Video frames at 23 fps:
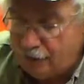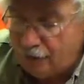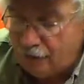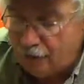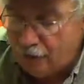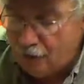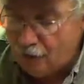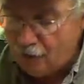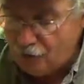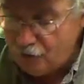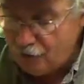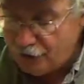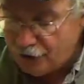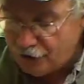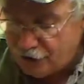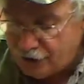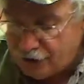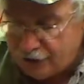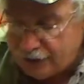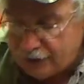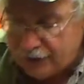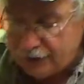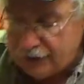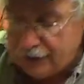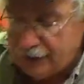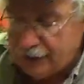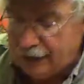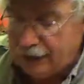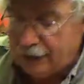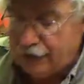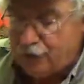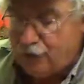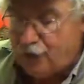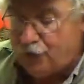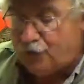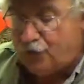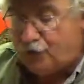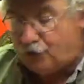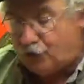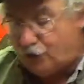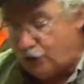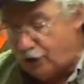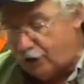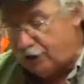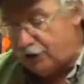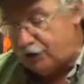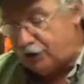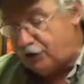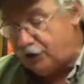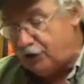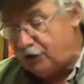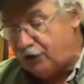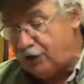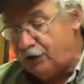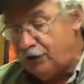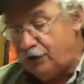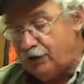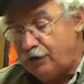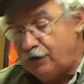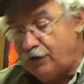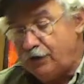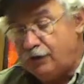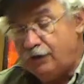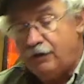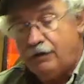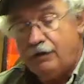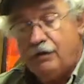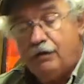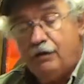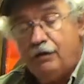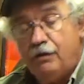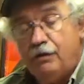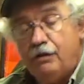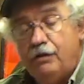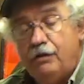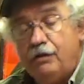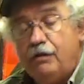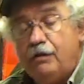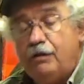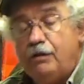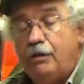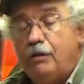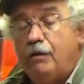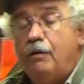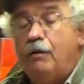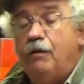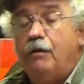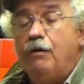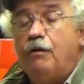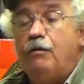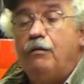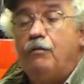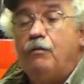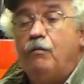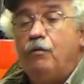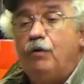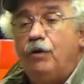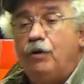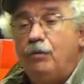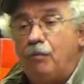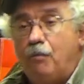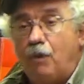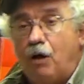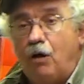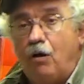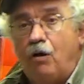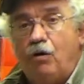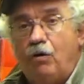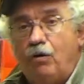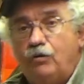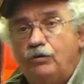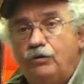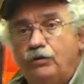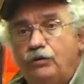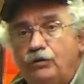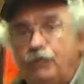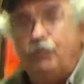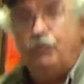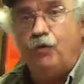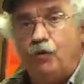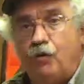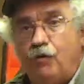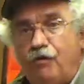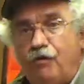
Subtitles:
on the seat and you touch with the balls of your